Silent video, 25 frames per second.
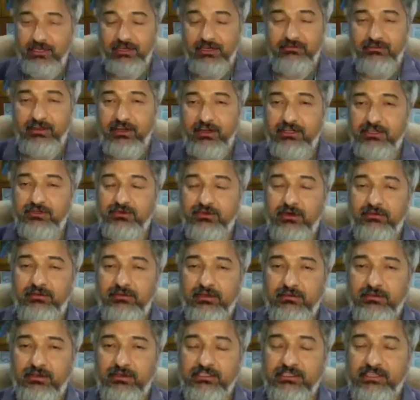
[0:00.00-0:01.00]
In fact, you have
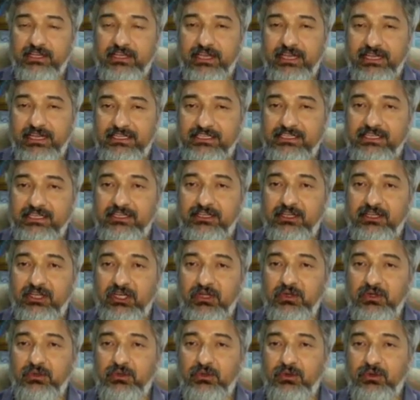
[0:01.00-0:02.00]
given us a hint and
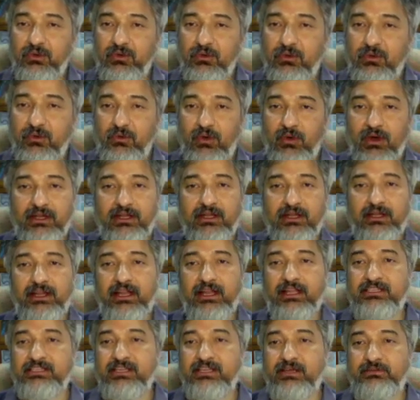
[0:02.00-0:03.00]
clue what our
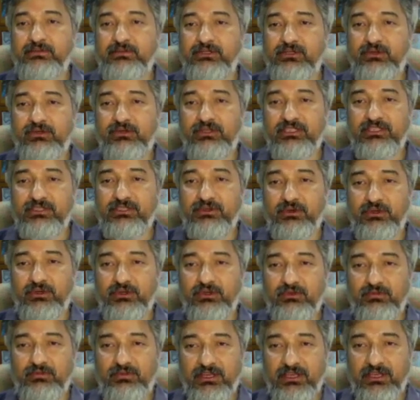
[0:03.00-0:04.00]
next episode is going
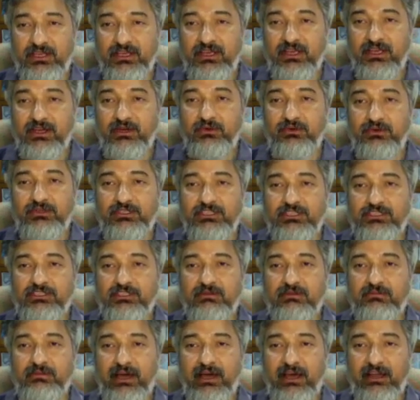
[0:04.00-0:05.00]
to be, which is
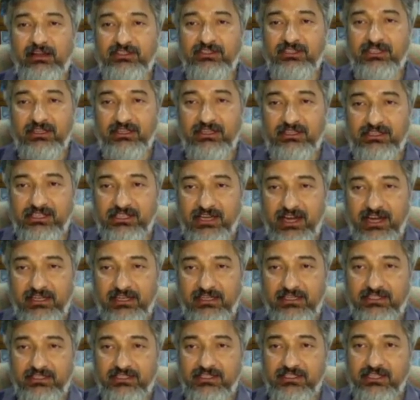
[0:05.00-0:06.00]
on biological
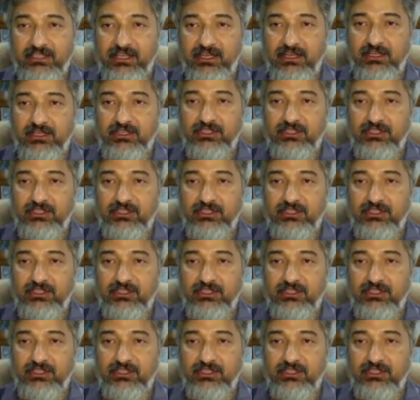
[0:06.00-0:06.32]
standards.